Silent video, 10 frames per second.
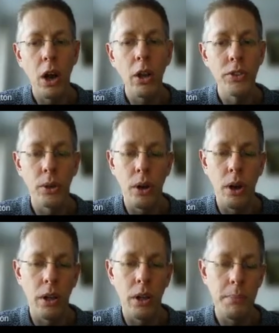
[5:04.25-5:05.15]
I'm
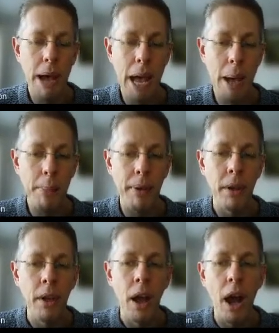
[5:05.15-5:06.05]
neither gaining
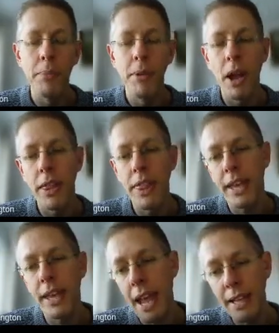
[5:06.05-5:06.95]
height nor losing
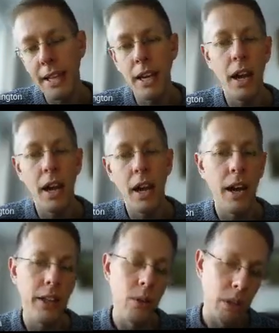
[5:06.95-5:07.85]
height, so I'm neither
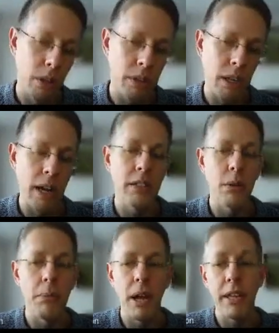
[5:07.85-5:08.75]
gaining
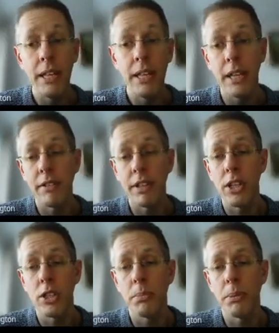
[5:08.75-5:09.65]
gravitational potential energy
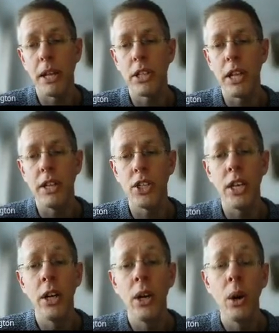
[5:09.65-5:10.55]
or losing
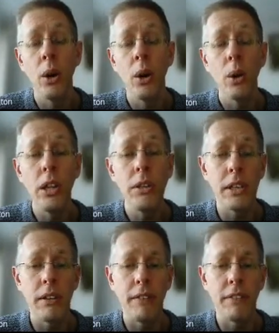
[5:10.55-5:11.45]
gravitational potential
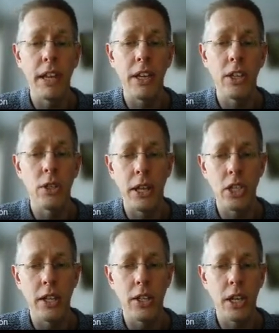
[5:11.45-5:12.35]
energy.
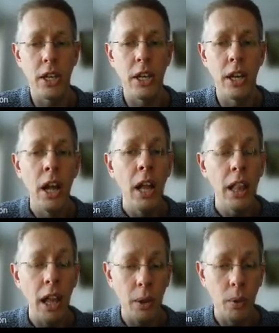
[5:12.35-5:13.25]
Likewise,
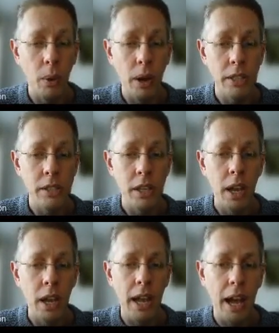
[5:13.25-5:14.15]
if I
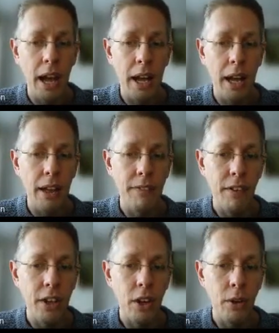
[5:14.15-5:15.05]
go
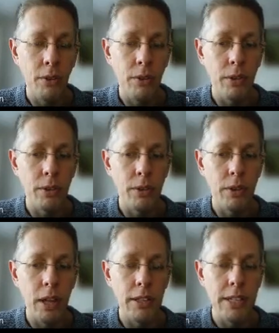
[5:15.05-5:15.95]
and take my charged
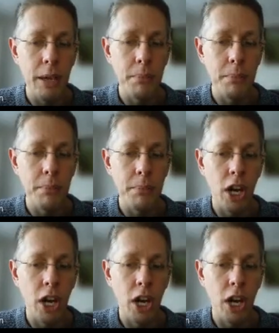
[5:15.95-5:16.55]
particle